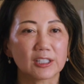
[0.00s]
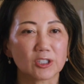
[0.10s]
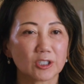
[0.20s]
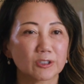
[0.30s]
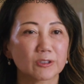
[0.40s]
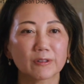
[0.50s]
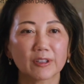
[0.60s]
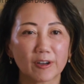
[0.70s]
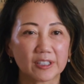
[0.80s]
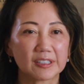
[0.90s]
In children
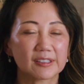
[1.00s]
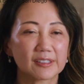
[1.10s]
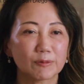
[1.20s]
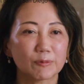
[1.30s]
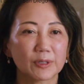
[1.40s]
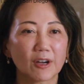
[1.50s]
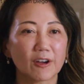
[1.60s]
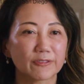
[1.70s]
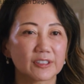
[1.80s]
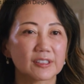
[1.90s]
with autism, we
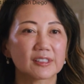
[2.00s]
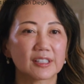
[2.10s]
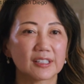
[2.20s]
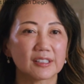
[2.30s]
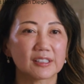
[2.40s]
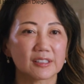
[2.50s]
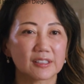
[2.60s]
often see